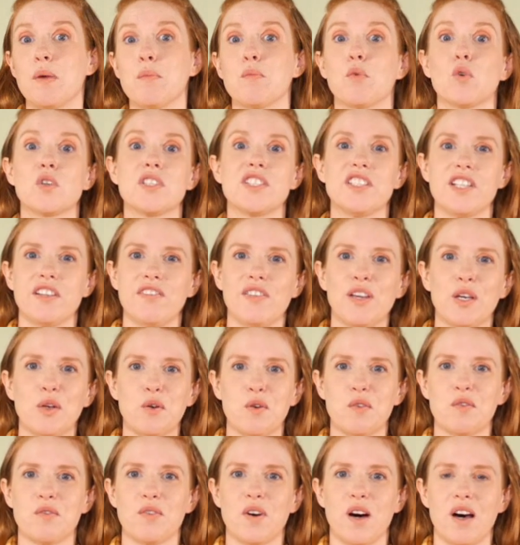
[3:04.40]
bit more
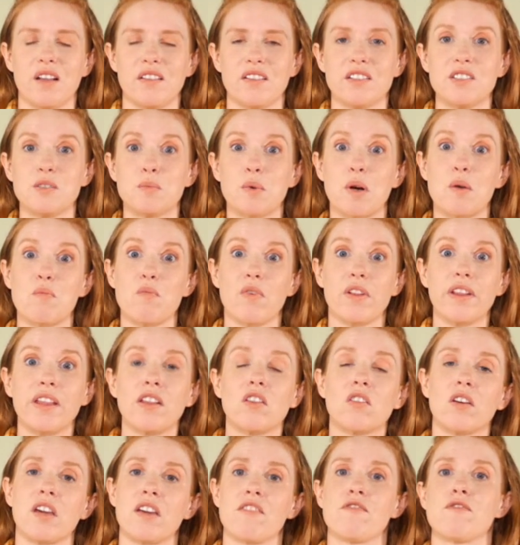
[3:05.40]
difficult for others, but I'm really
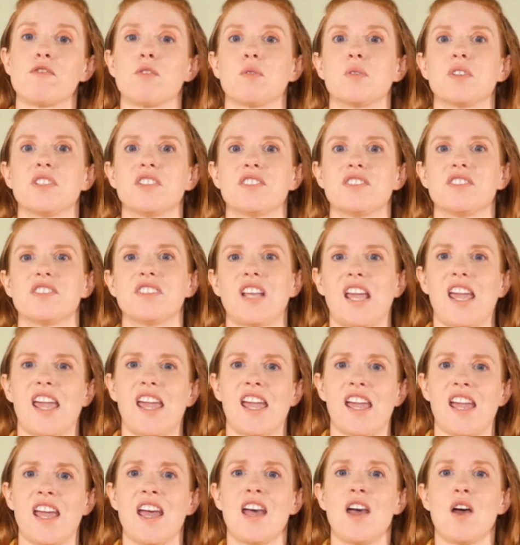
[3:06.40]
looking forward to
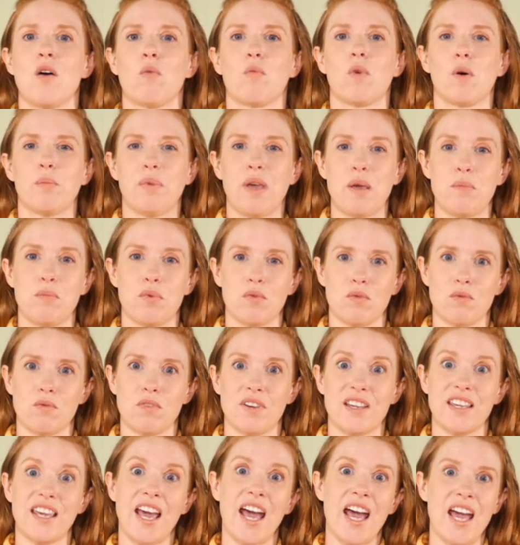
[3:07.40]
seeing what
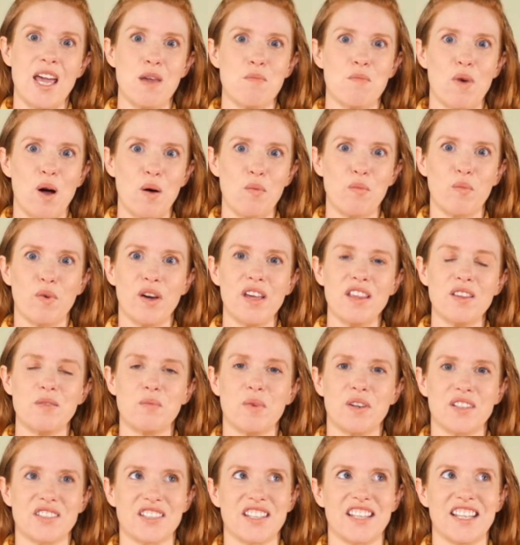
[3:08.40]
people came up with
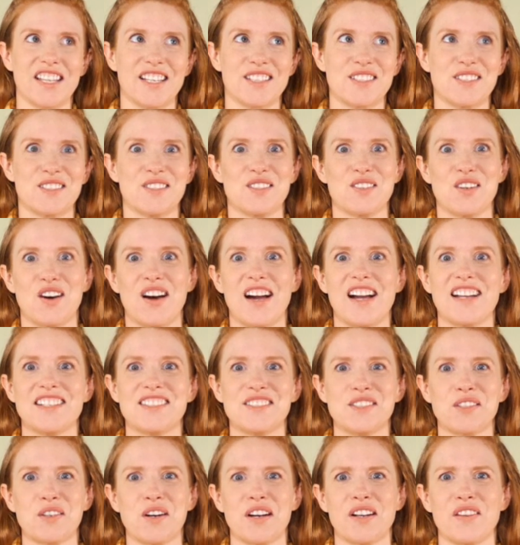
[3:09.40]
because I think it's
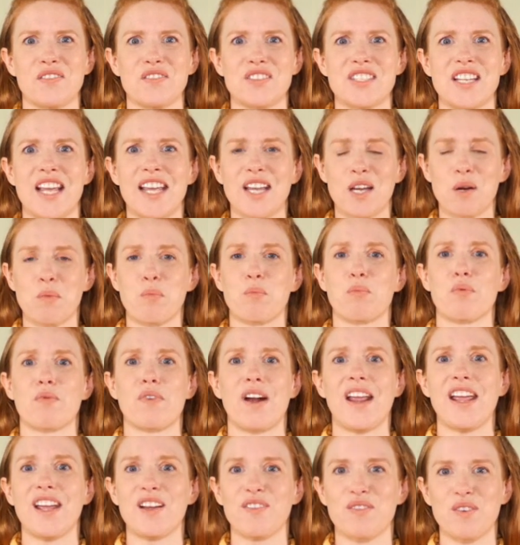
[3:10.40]
nice to kind of take a
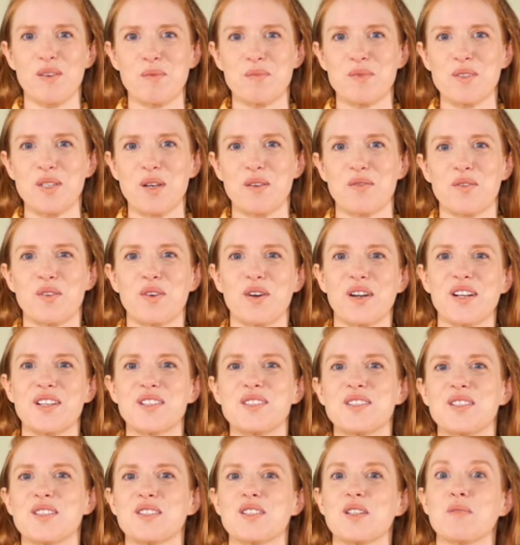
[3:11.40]
break from
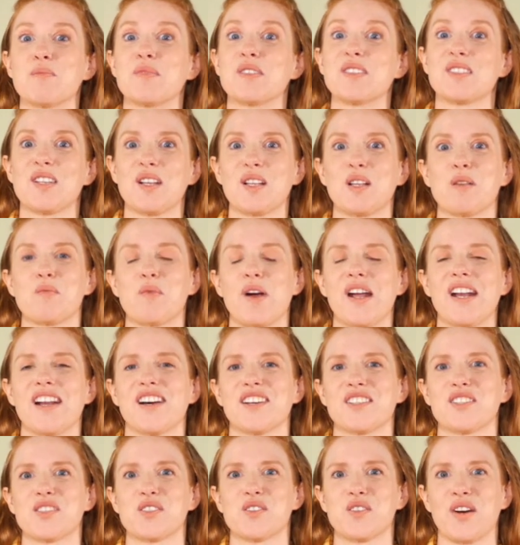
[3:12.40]
self-criticism and celebrate
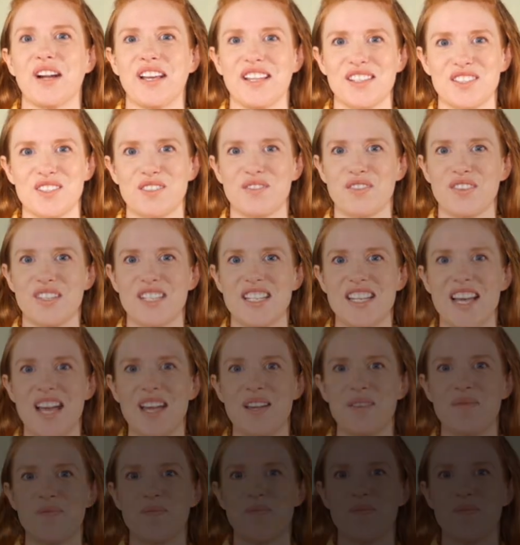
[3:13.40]
our strengths for the day.